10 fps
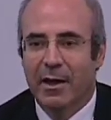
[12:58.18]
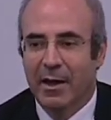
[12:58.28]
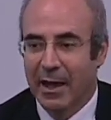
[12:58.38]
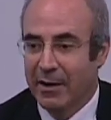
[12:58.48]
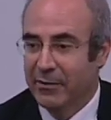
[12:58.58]

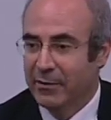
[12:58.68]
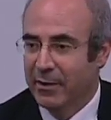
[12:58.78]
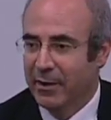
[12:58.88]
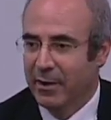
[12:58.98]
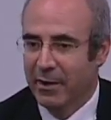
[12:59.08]
And
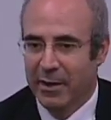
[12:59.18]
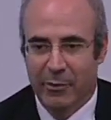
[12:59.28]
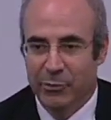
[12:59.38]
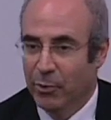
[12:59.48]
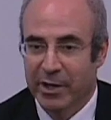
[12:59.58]
it
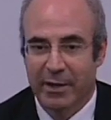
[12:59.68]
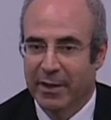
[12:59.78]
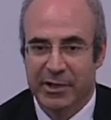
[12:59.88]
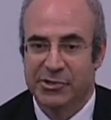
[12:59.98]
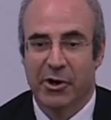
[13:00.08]
was working
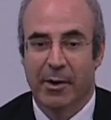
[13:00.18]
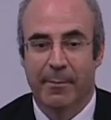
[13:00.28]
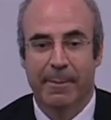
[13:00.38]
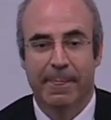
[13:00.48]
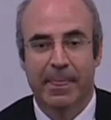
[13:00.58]
like a charm.
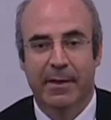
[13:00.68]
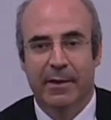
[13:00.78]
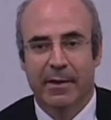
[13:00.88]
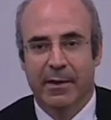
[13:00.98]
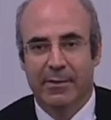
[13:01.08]

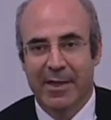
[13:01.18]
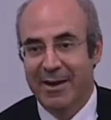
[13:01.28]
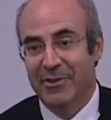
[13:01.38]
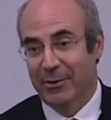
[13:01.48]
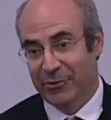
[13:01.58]
Not
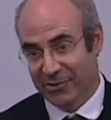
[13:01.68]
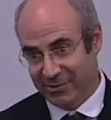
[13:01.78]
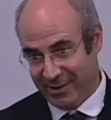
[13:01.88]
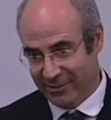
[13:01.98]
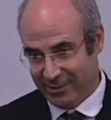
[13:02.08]
everything was
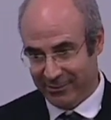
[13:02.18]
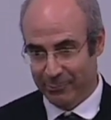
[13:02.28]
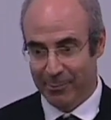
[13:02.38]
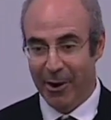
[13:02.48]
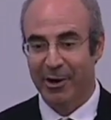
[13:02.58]
as, as, as
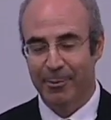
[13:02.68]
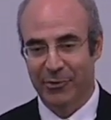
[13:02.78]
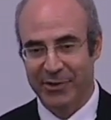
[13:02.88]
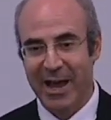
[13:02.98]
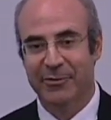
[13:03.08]
remarkable
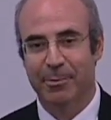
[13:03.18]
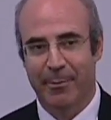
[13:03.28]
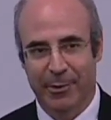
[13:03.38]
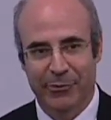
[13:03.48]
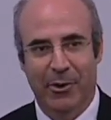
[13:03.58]
as Gazprom,
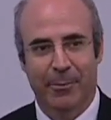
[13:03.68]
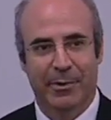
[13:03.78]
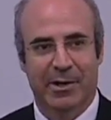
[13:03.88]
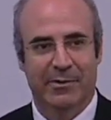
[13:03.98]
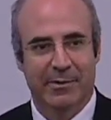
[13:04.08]
but it was all
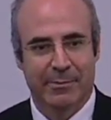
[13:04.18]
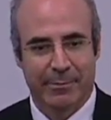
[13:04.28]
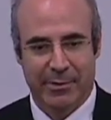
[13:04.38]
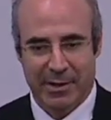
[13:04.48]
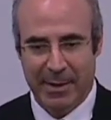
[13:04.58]
pretty, pretty